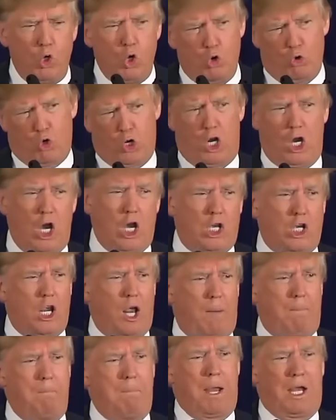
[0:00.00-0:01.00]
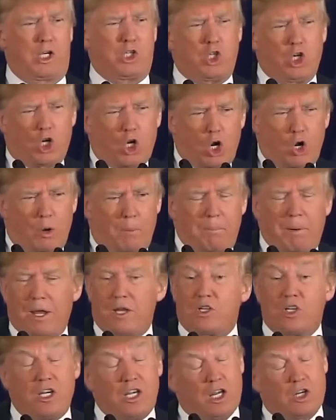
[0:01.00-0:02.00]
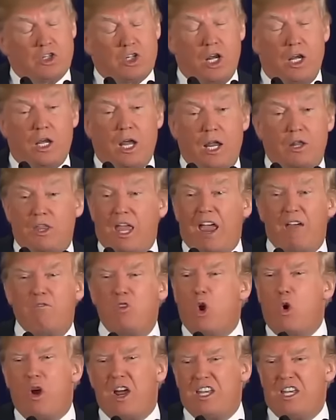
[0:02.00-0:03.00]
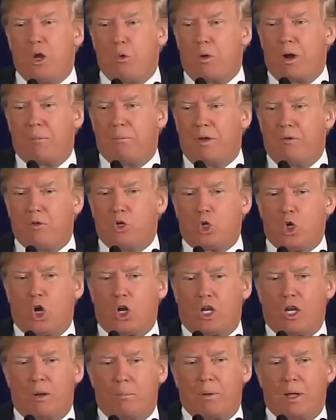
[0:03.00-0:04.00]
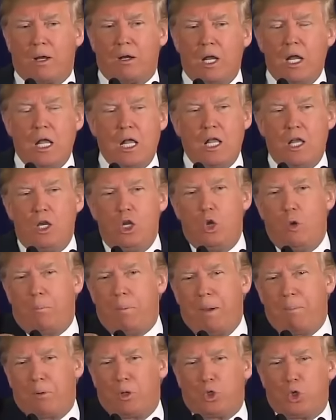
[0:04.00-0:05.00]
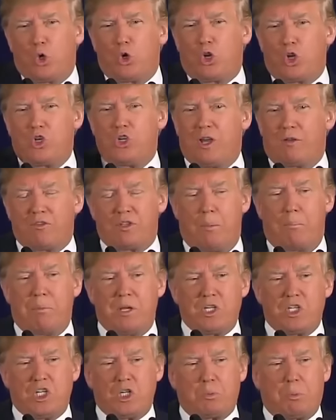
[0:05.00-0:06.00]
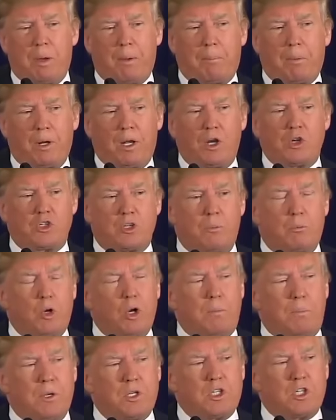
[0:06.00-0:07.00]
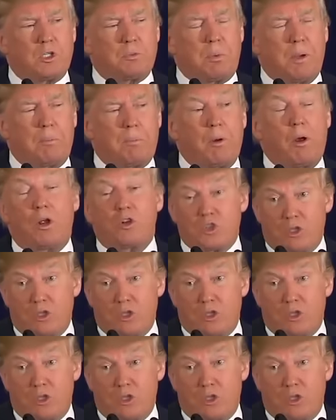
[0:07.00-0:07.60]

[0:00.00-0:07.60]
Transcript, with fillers: You can't get Mexico to pass Say, yes, I can. They have no idea what I'm even talking about. You people do because you have some business people here, some good business people.